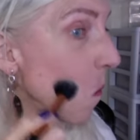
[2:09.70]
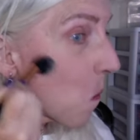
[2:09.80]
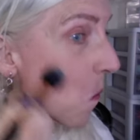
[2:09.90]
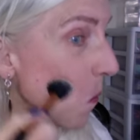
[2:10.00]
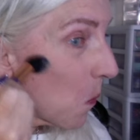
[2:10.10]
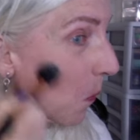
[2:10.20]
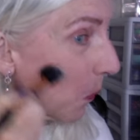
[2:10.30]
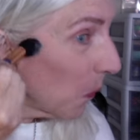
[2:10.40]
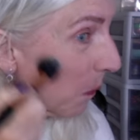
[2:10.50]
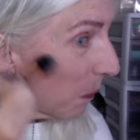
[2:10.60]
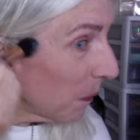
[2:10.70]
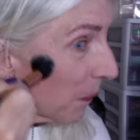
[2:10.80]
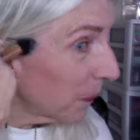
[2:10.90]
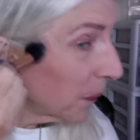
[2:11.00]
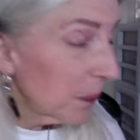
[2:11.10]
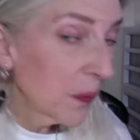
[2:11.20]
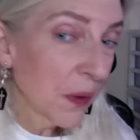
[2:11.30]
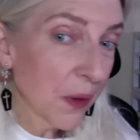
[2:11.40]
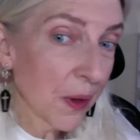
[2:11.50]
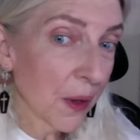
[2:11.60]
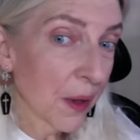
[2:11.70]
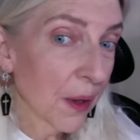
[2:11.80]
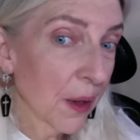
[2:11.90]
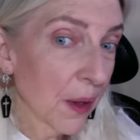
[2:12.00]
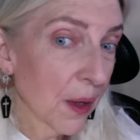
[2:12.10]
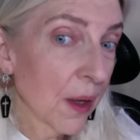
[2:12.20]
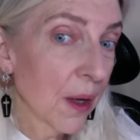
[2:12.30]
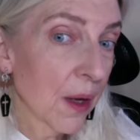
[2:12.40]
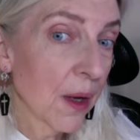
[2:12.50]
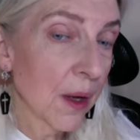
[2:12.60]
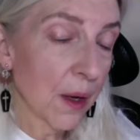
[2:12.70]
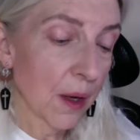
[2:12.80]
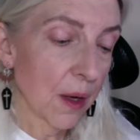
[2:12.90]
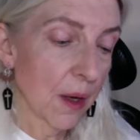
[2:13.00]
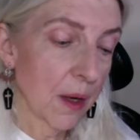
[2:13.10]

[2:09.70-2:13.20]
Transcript: [no speech]